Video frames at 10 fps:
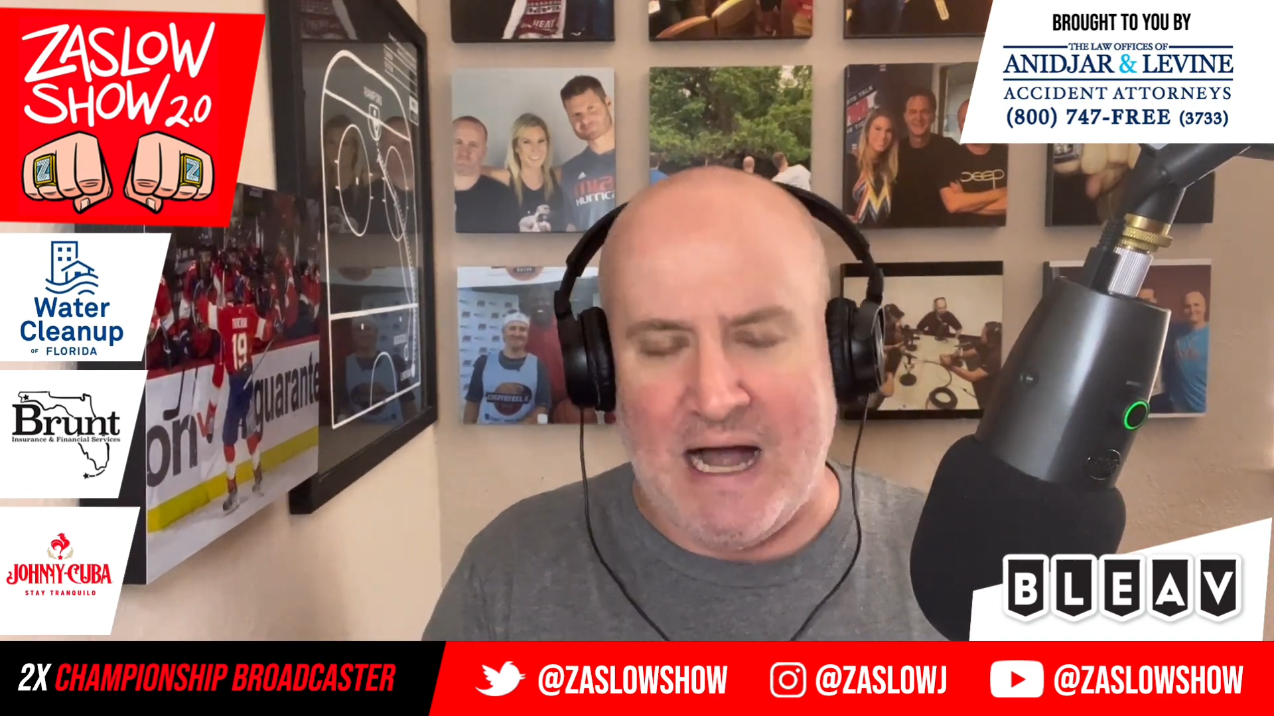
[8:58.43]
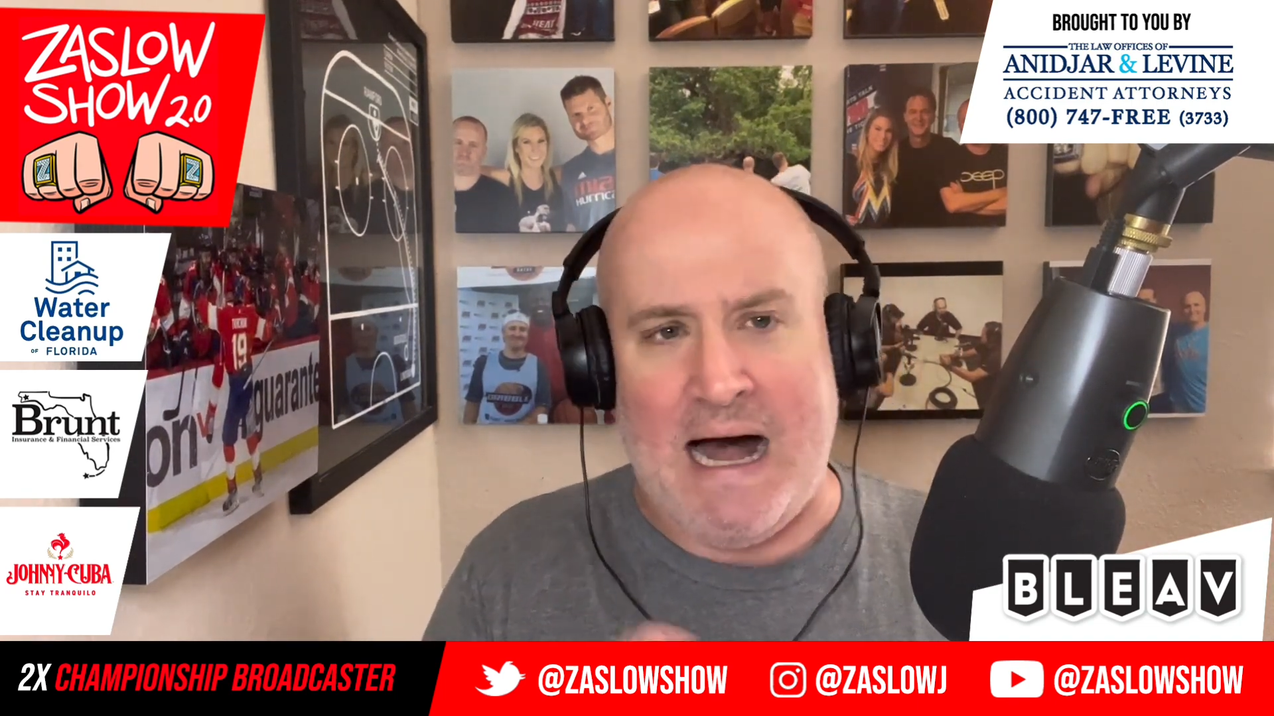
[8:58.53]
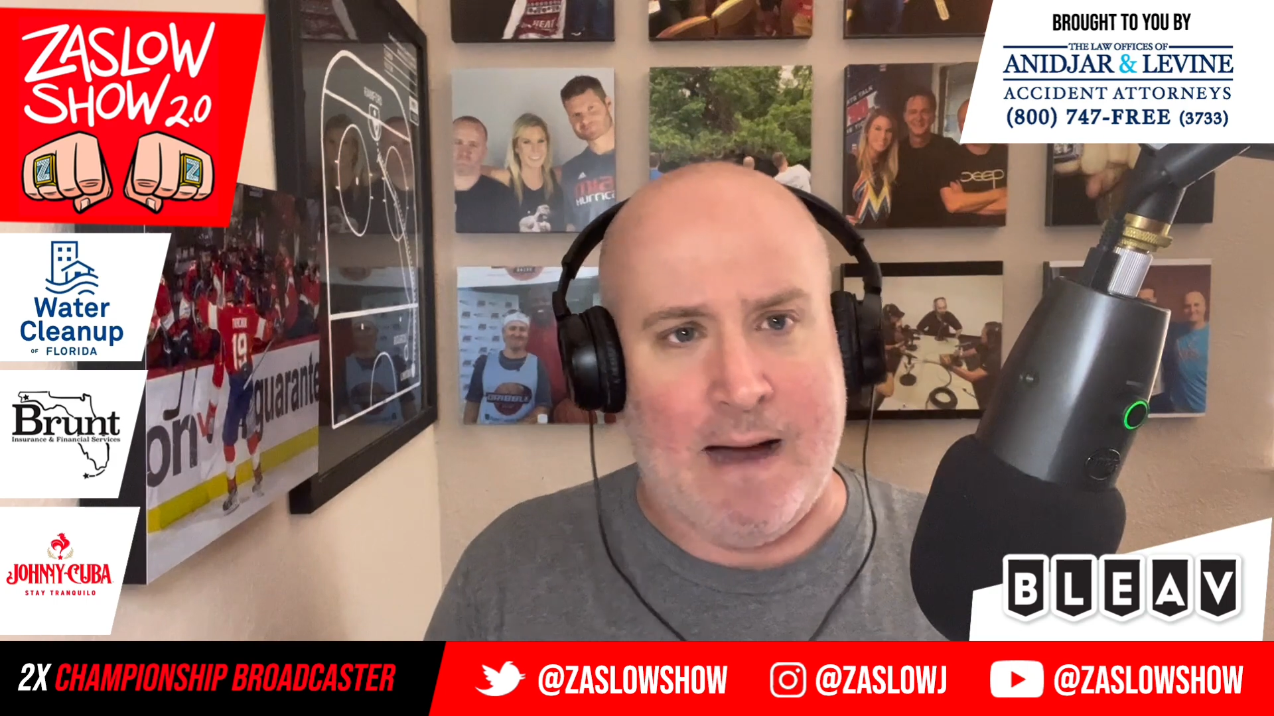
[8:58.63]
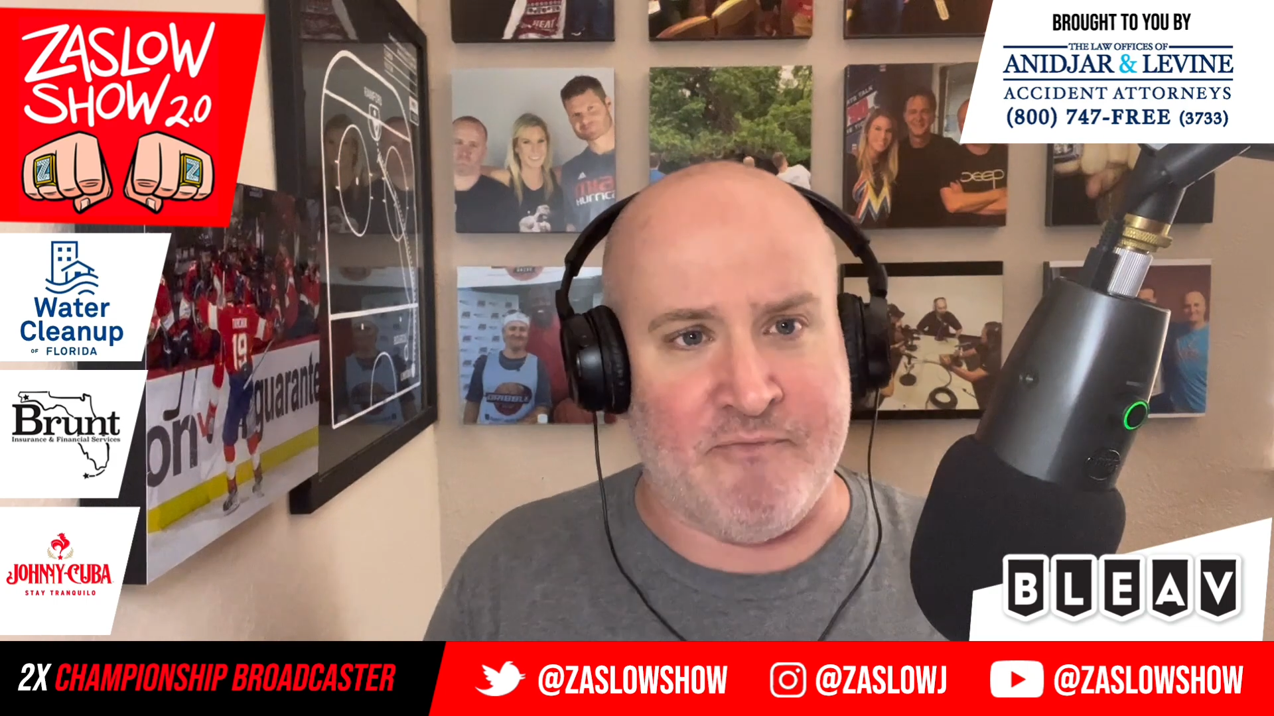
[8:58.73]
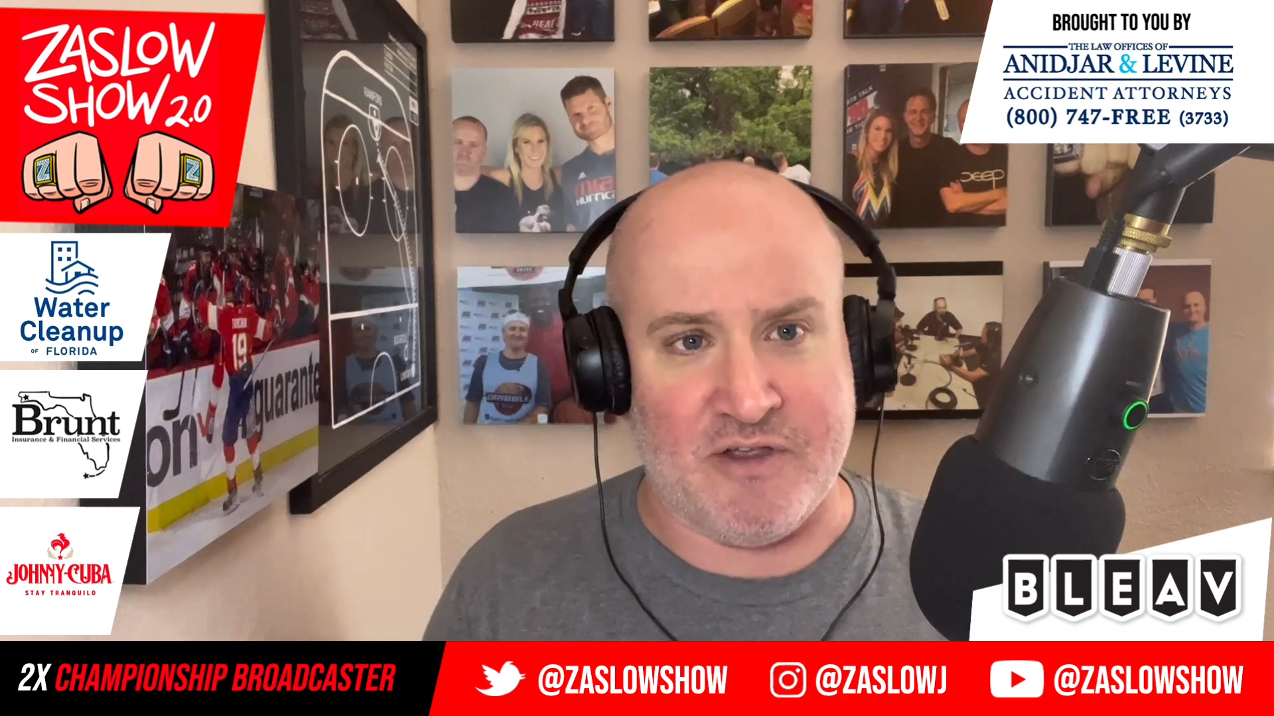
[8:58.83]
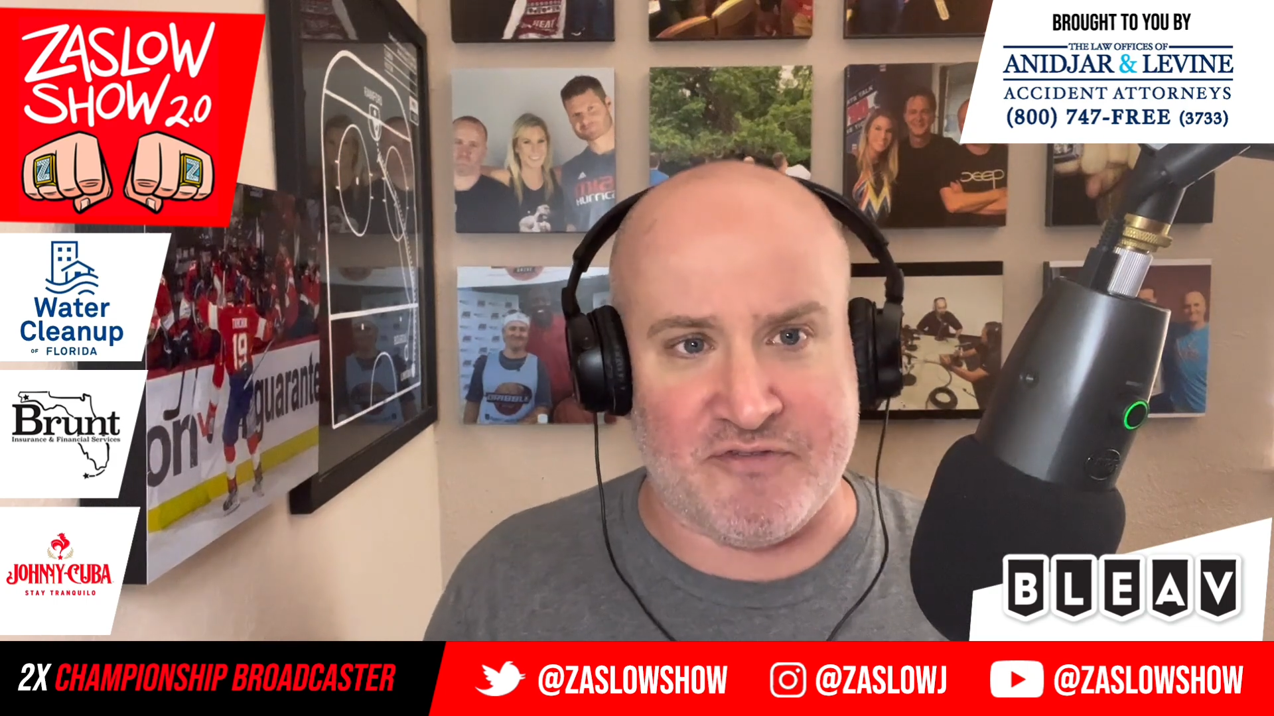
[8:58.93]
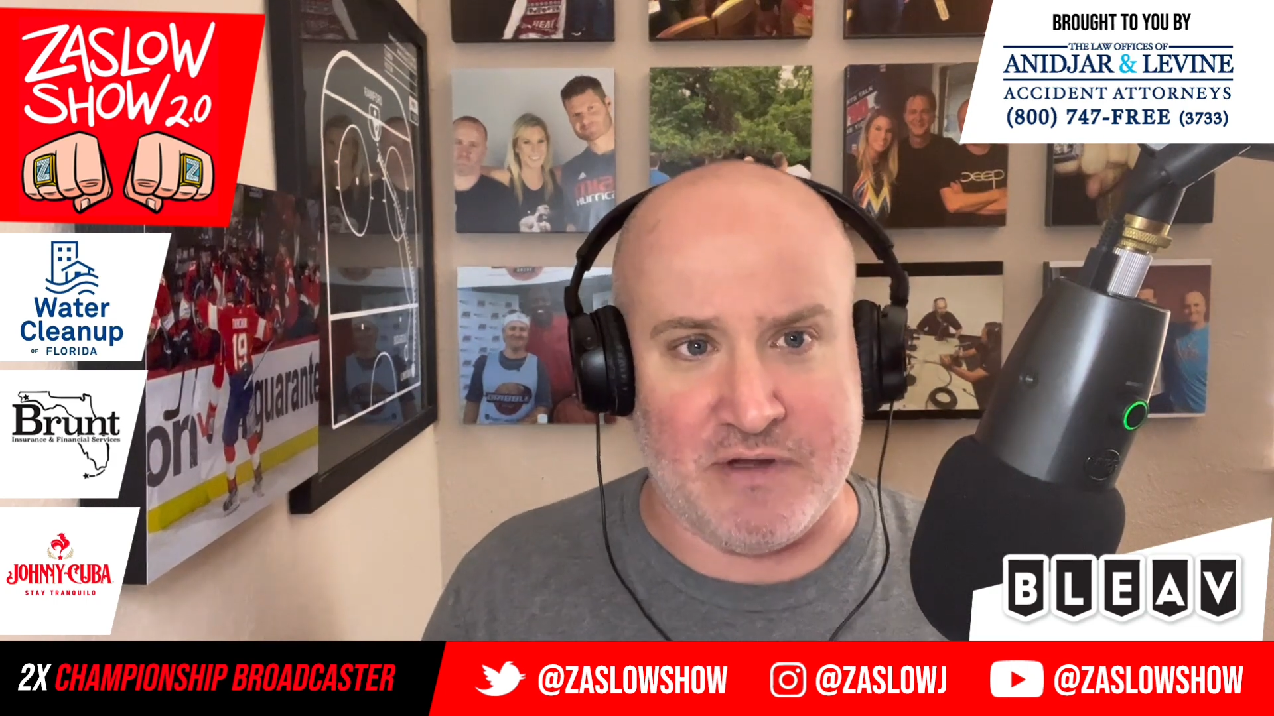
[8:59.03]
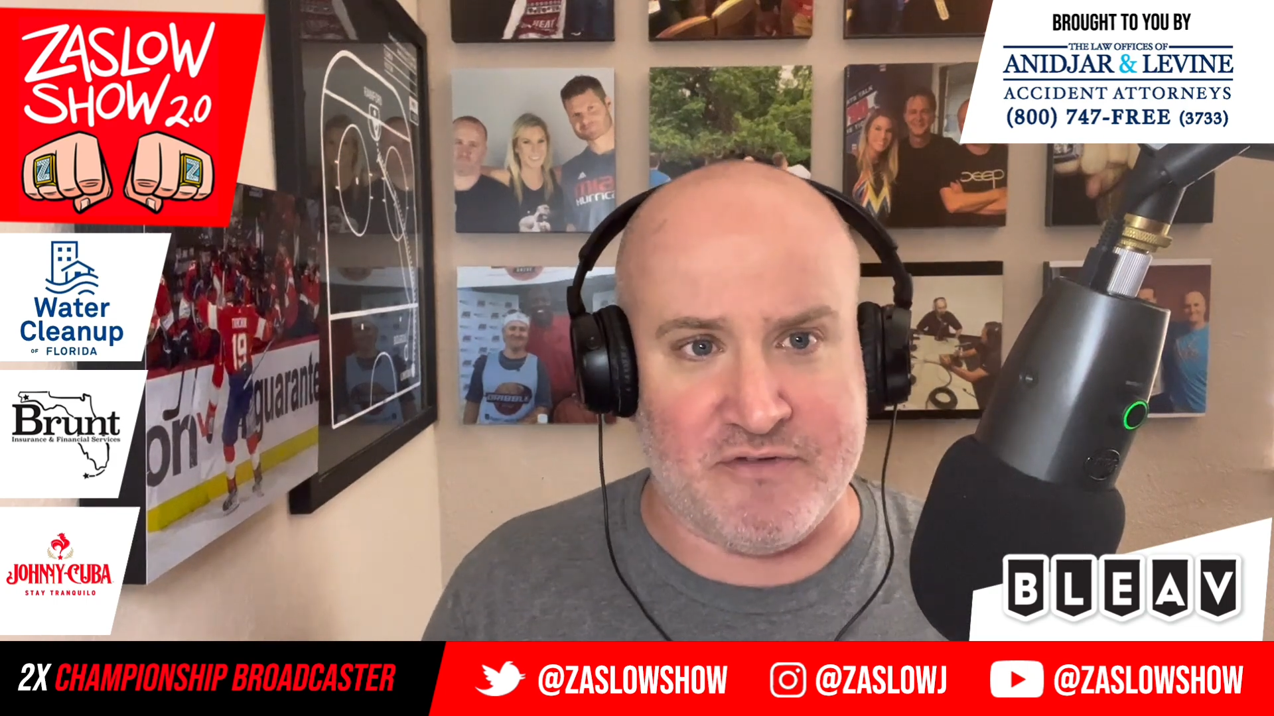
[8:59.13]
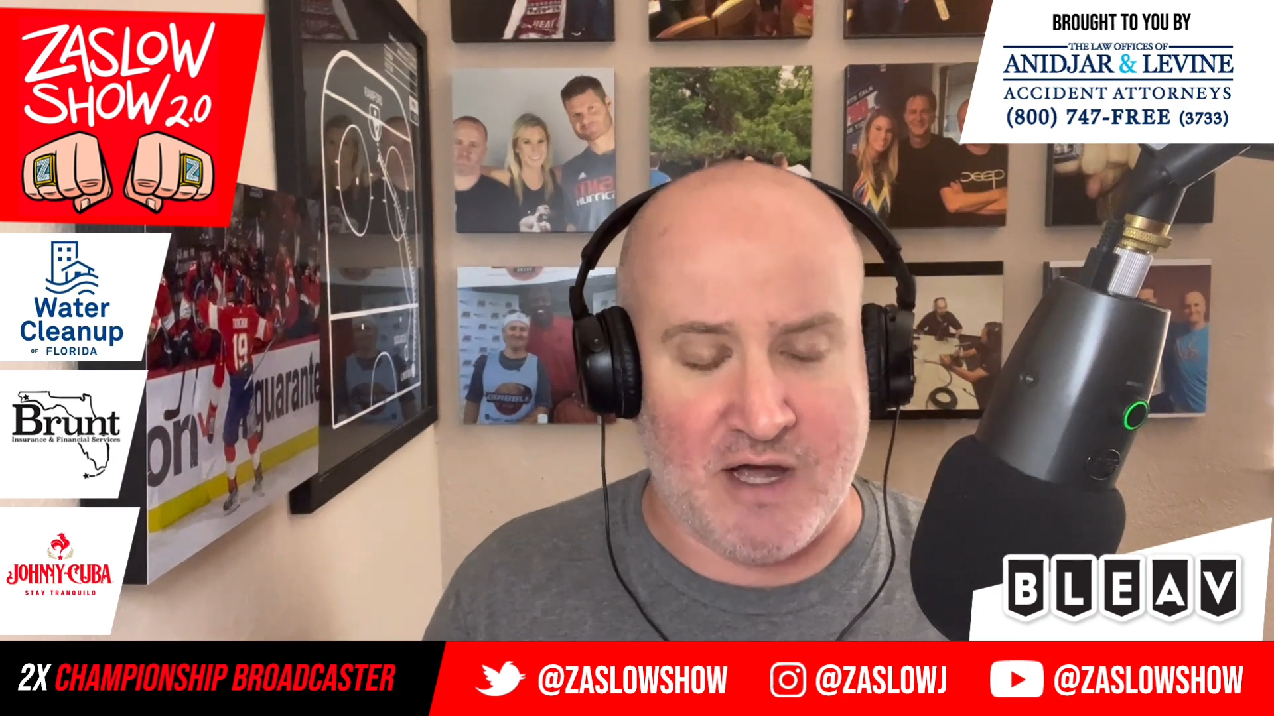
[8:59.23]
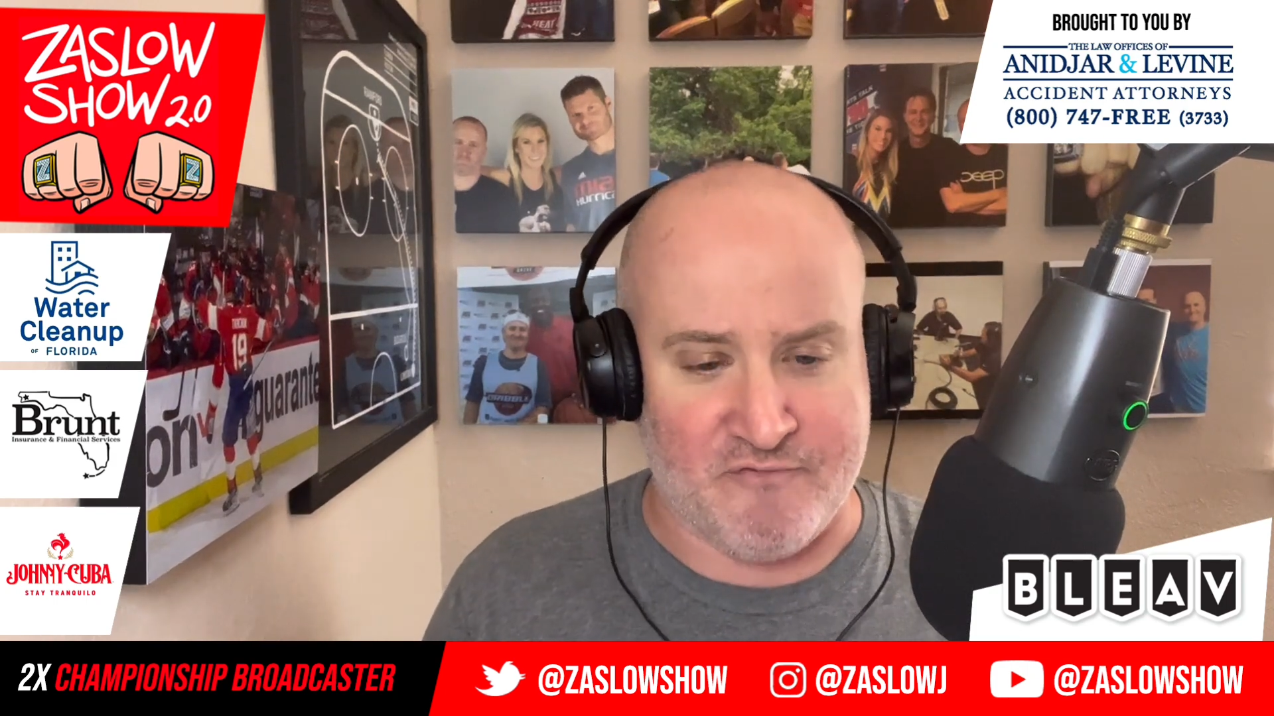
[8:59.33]
obviously
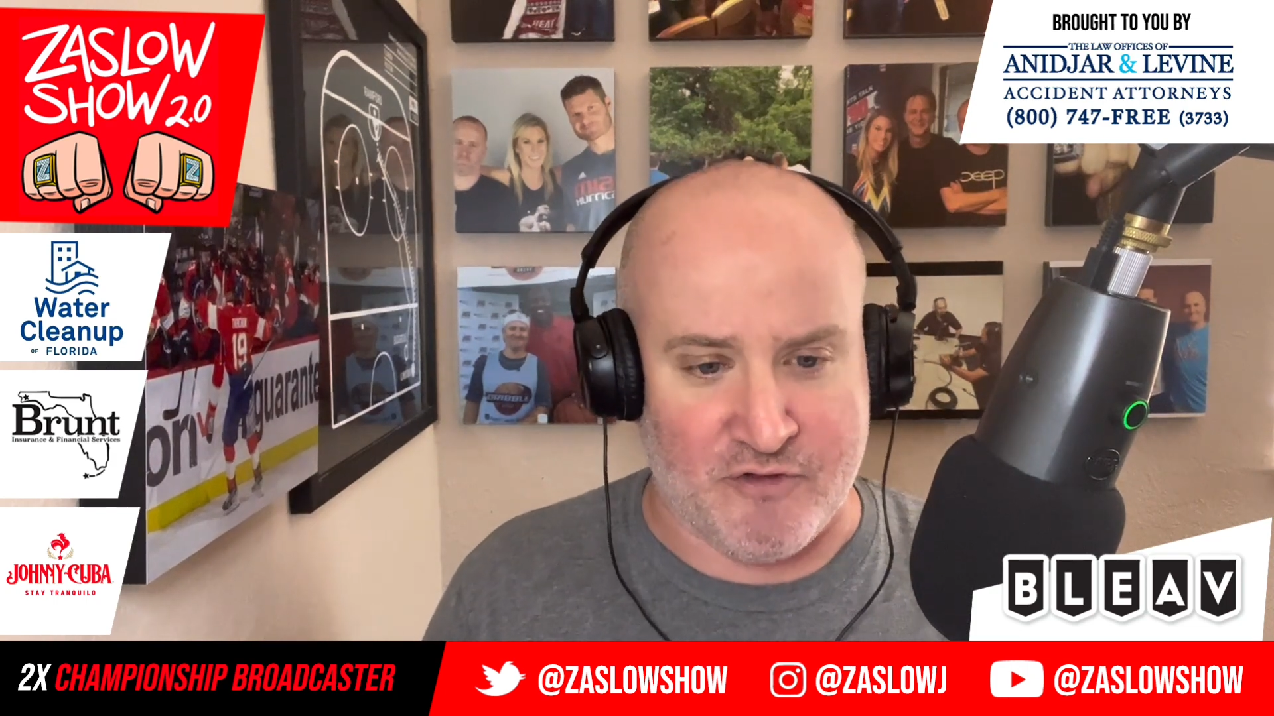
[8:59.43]
done